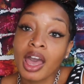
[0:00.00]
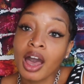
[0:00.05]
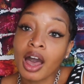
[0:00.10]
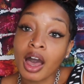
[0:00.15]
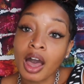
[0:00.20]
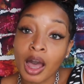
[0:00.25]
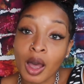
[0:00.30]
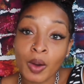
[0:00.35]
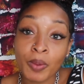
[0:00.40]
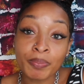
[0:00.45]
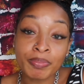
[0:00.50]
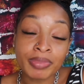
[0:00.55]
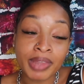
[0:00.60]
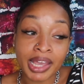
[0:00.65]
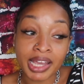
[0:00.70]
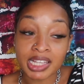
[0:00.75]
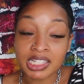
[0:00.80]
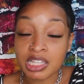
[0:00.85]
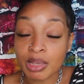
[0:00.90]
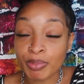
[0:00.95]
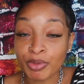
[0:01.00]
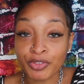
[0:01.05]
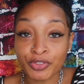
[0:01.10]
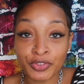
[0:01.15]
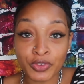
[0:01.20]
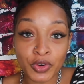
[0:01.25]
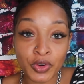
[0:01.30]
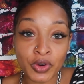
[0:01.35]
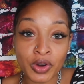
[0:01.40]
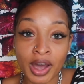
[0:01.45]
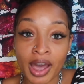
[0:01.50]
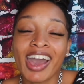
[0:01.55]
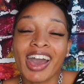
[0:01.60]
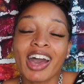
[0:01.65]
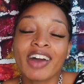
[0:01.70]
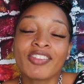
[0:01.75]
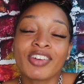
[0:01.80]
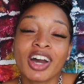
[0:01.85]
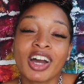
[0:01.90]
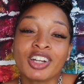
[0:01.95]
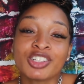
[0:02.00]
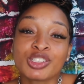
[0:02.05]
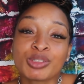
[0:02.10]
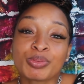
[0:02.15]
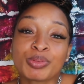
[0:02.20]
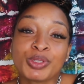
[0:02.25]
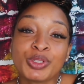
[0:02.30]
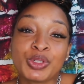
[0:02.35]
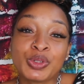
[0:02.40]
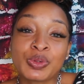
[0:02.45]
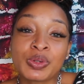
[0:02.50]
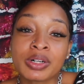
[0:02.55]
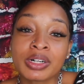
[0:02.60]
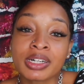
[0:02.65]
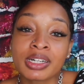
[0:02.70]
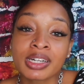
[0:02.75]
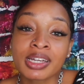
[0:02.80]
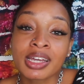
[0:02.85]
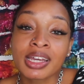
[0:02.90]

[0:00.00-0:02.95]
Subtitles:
Like I said before, I have an entrepreneur